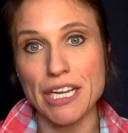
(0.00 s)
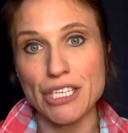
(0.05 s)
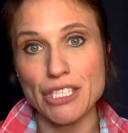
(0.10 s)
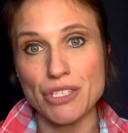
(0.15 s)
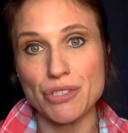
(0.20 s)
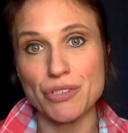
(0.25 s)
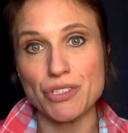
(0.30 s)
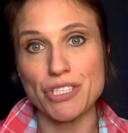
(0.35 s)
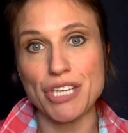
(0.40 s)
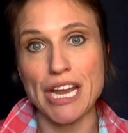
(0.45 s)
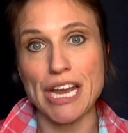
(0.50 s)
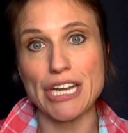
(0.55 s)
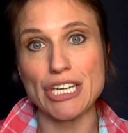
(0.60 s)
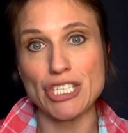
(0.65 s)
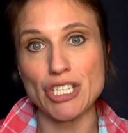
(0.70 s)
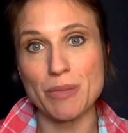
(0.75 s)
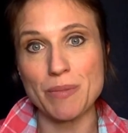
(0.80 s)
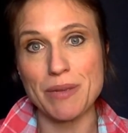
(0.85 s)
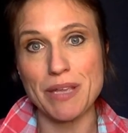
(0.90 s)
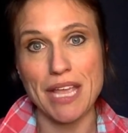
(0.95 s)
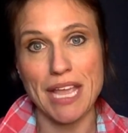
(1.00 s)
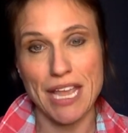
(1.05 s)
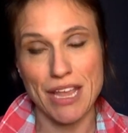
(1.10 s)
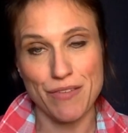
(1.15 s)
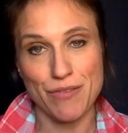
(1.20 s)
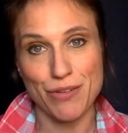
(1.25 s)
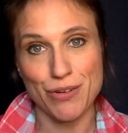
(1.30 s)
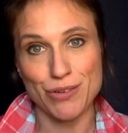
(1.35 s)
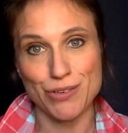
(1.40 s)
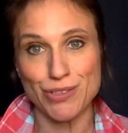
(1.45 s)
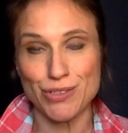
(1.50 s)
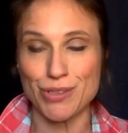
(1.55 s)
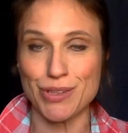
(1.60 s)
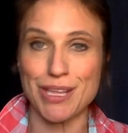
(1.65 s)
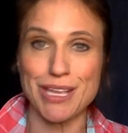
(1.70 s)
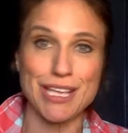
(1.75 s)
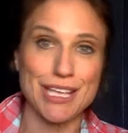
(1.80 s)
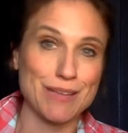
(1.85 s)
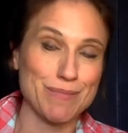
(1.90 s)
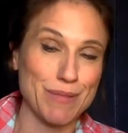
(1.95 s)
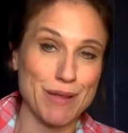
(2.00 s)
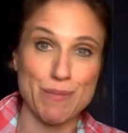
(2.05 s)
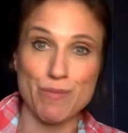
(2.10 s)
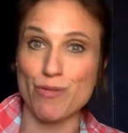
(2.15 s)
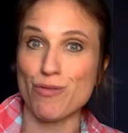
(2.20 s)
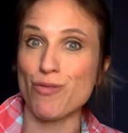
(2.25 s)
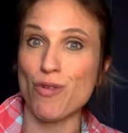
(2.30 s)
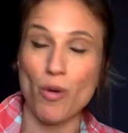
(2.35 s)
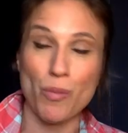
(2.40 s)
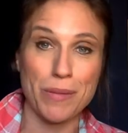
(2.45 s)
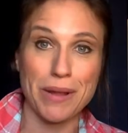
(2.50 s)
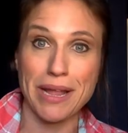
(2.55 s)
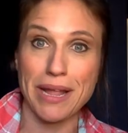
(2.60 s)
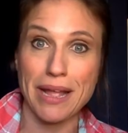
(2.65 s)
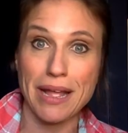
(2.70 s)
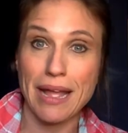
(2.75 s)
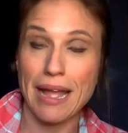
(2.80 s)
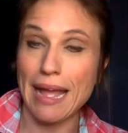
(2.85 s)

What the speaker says: to change the behavior so they can be performing